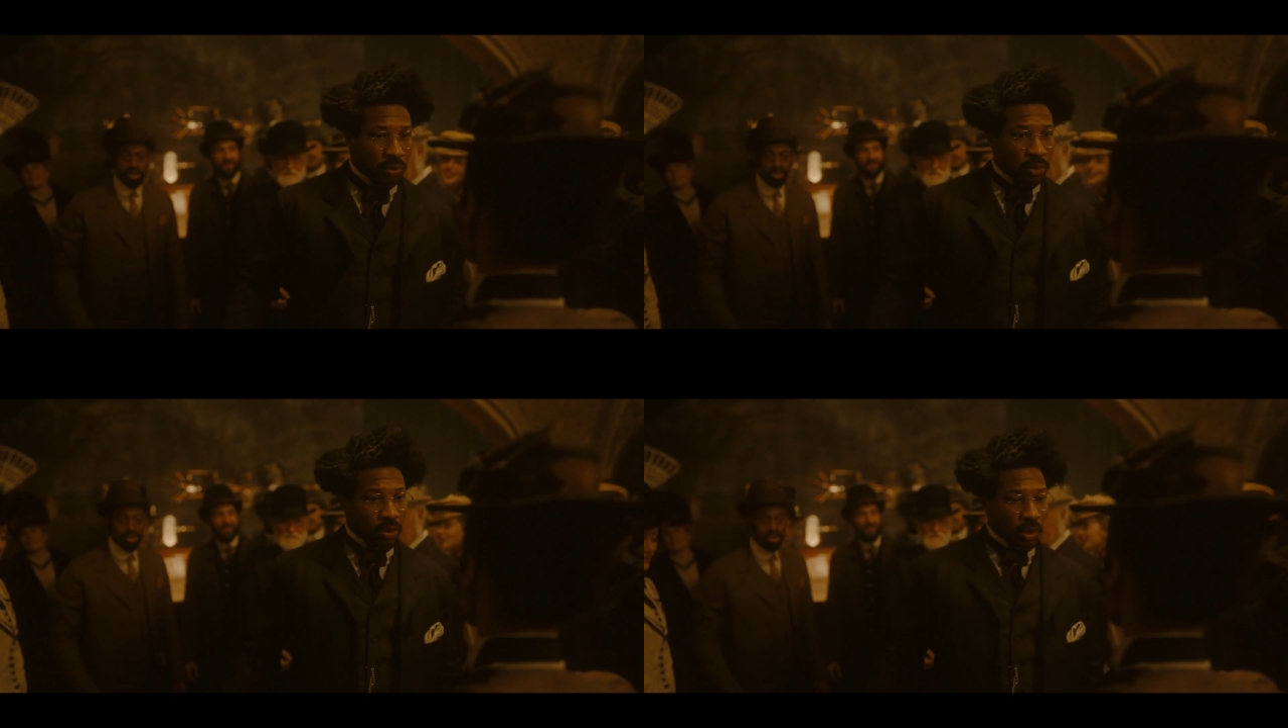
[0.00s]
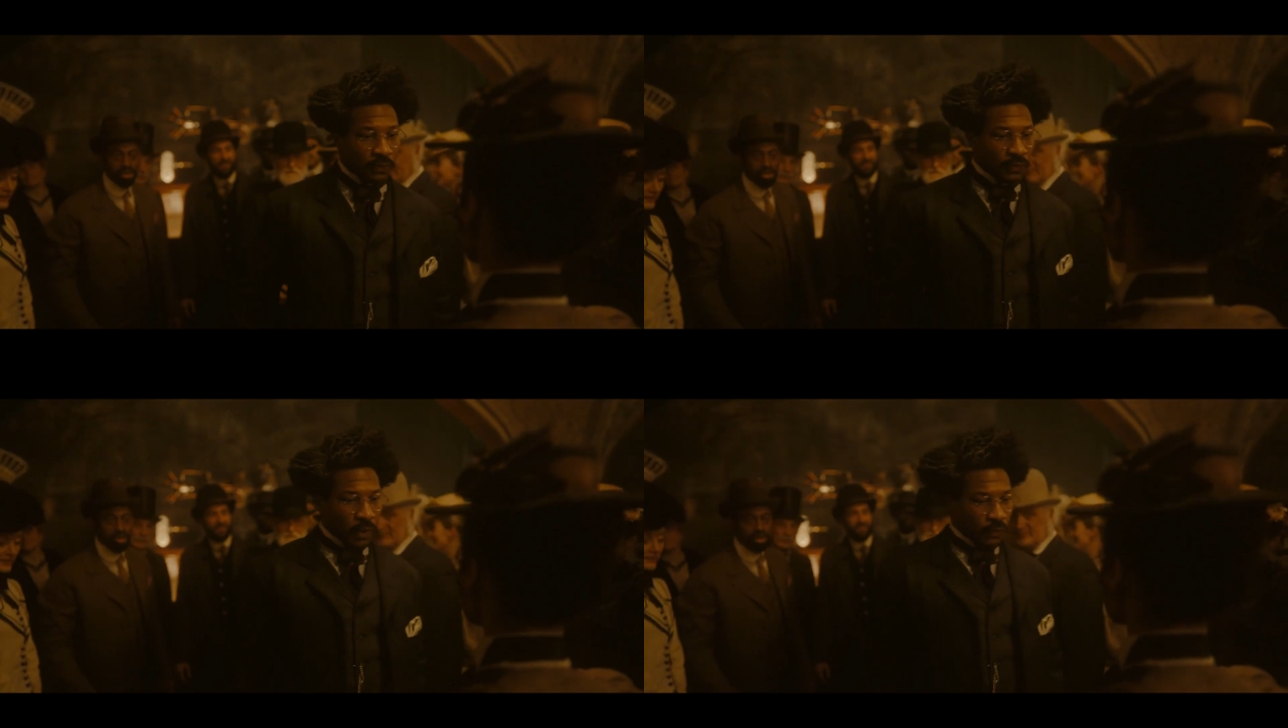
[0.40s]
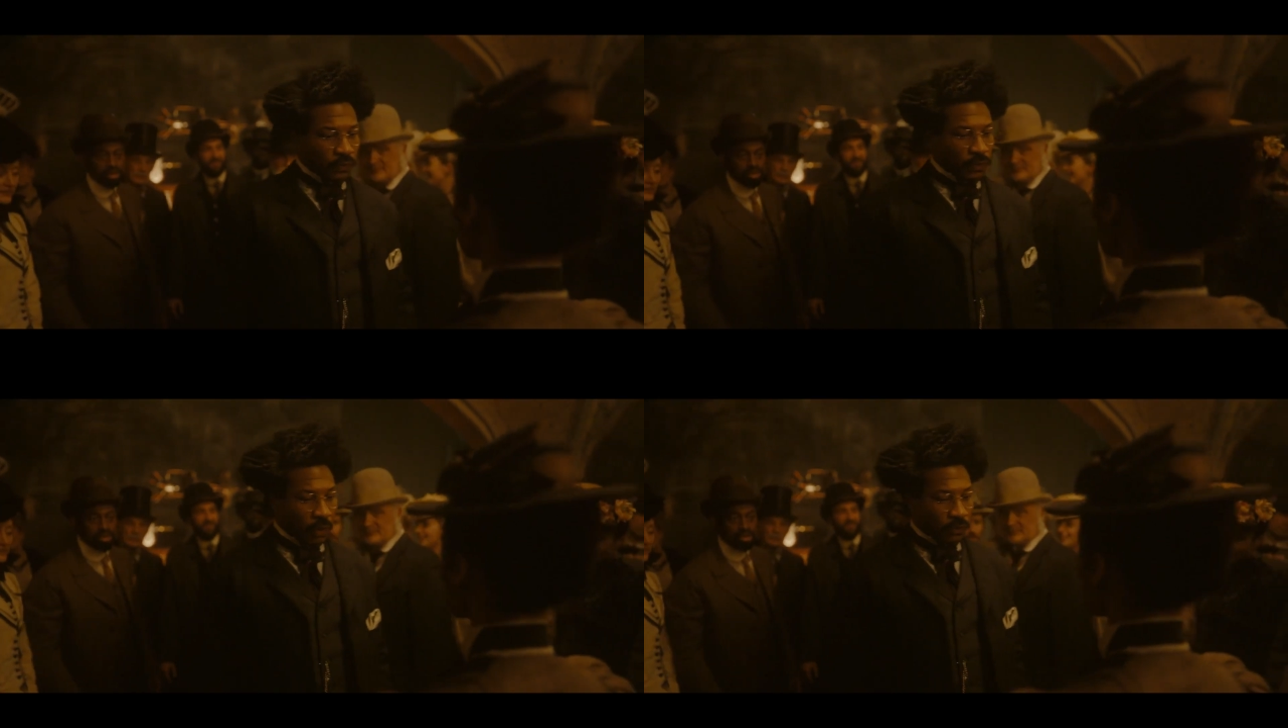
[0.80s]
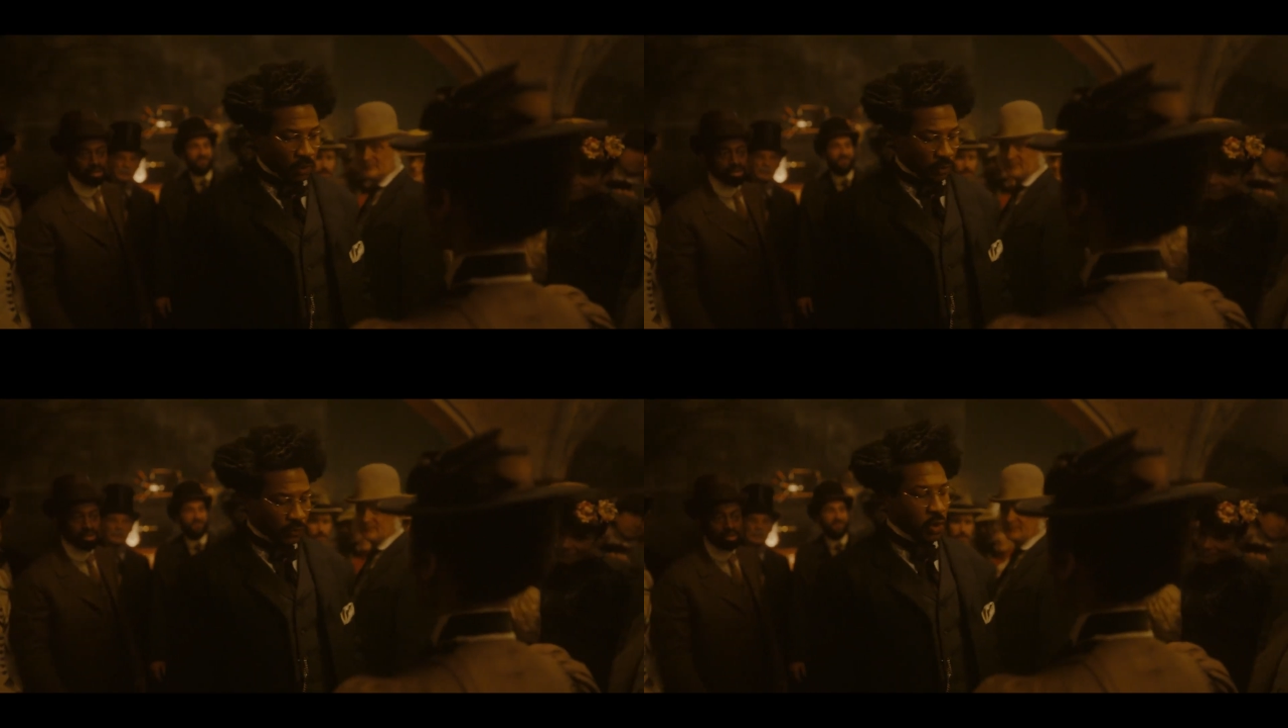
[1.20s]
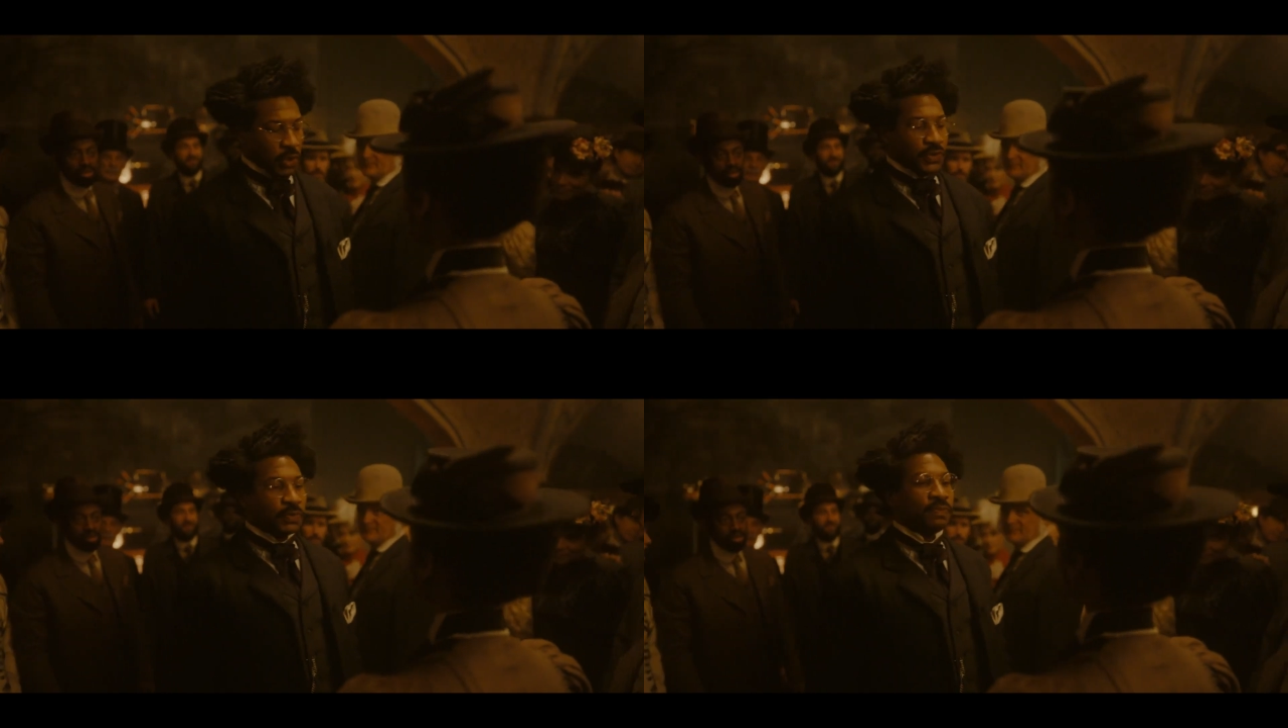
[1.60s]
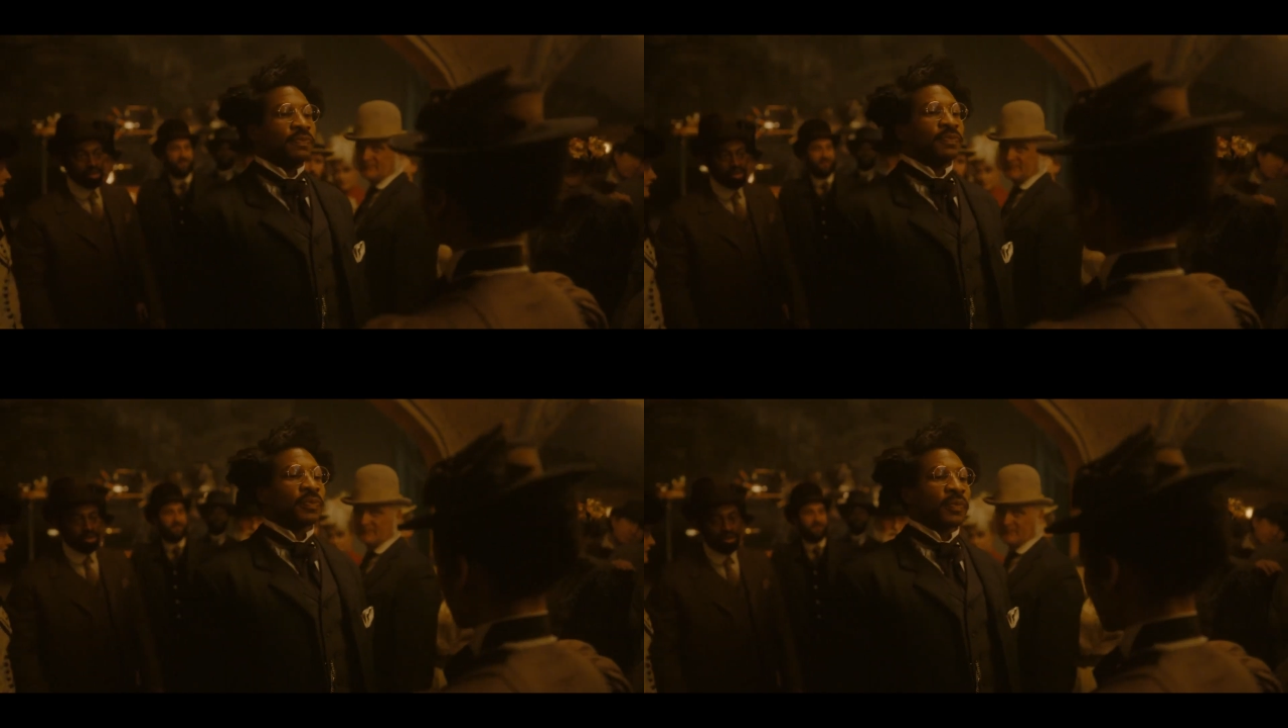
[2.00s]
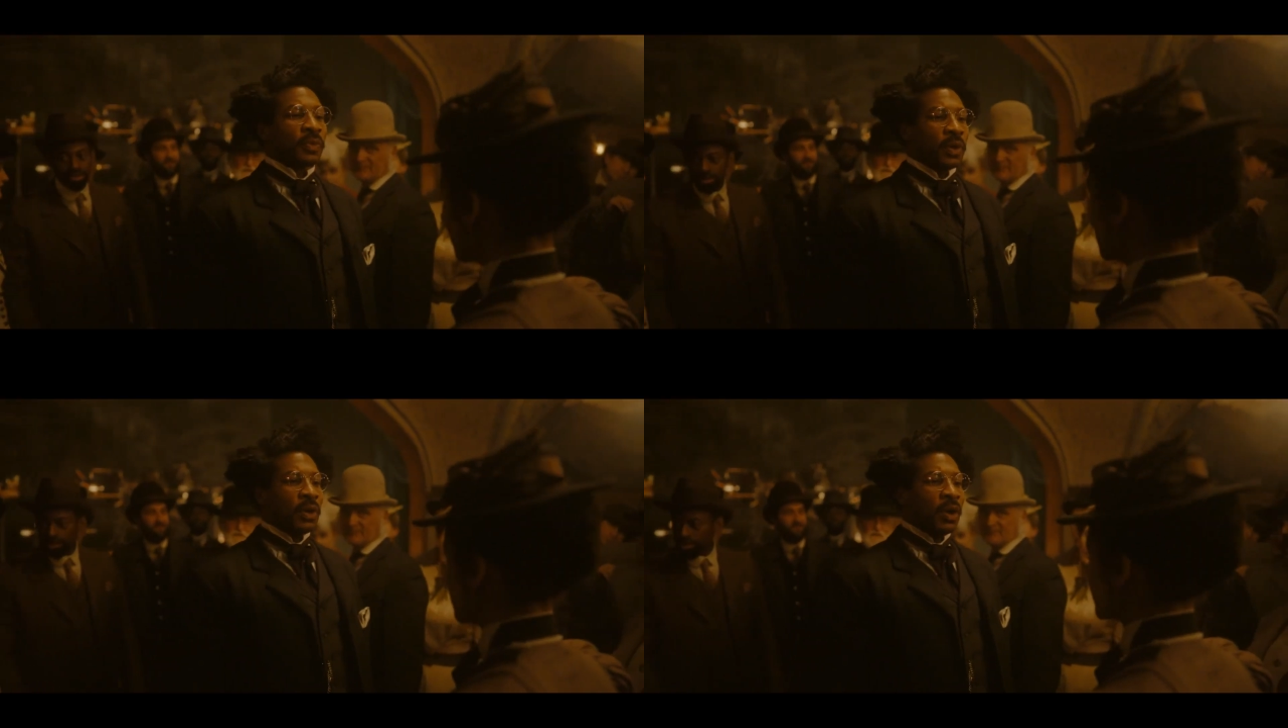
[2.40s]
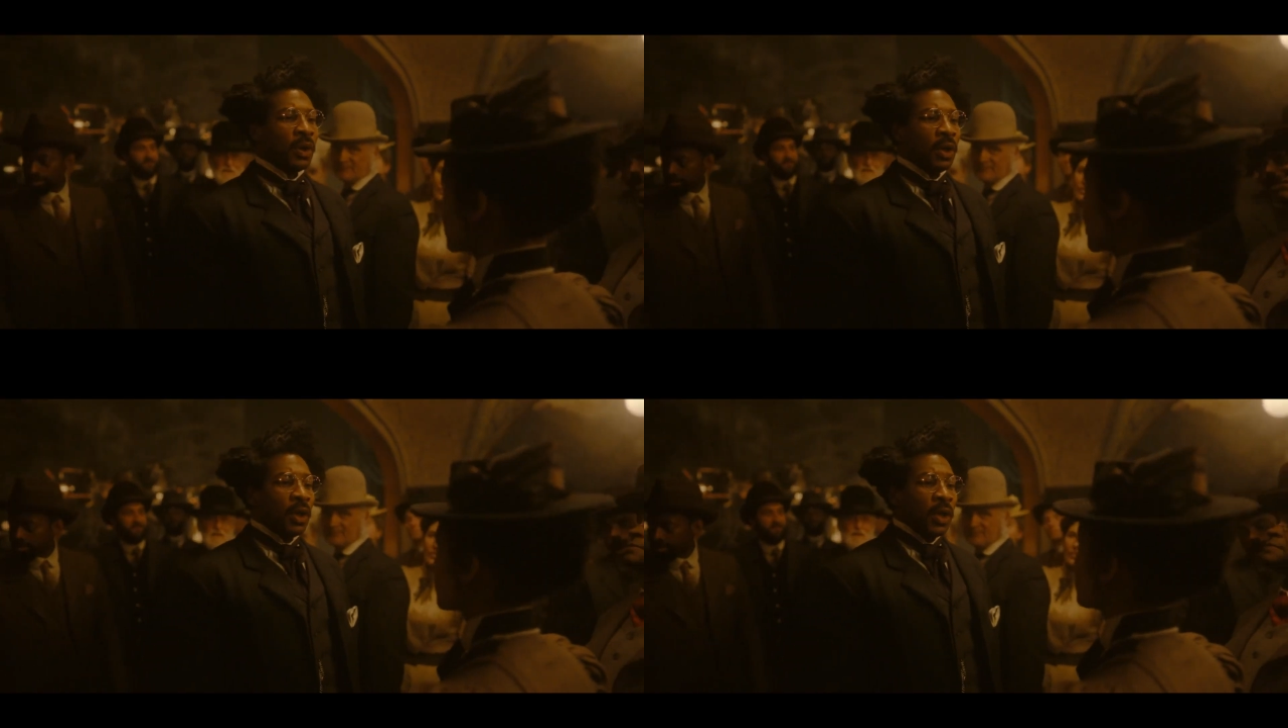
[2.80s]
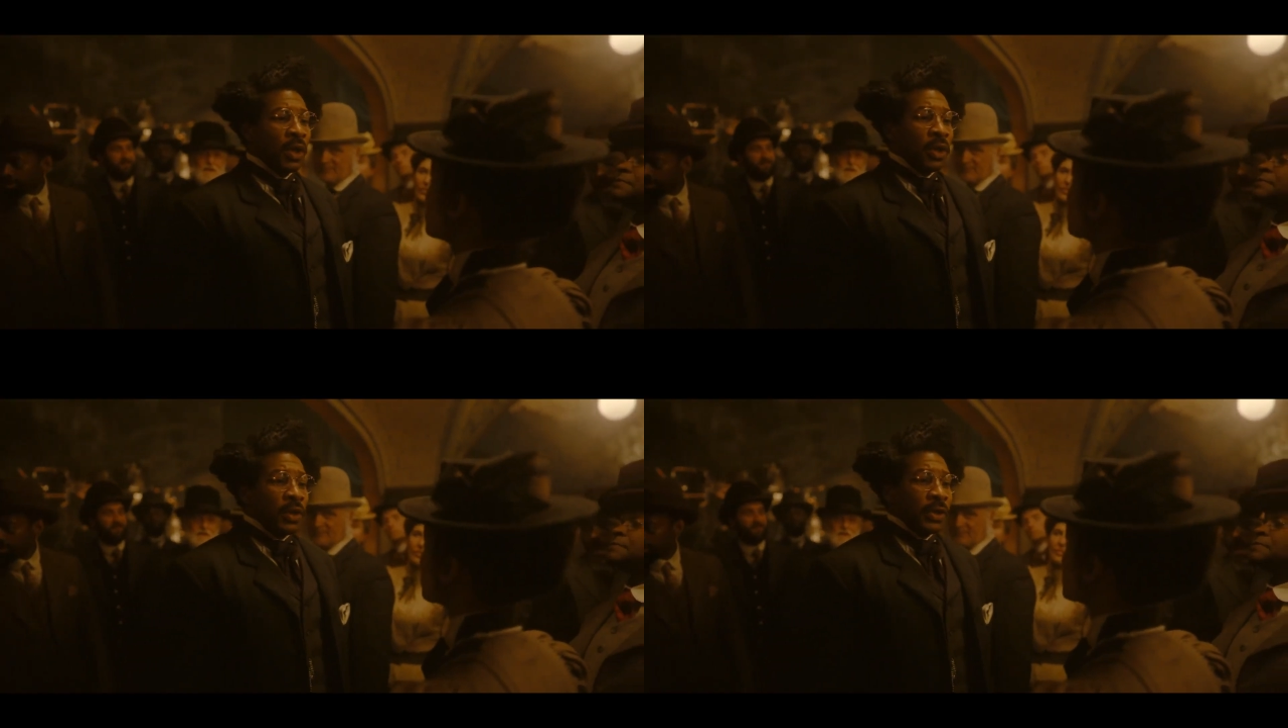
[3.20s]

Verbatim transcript: this Kang variant in the TVA and make him the new He Who Remains?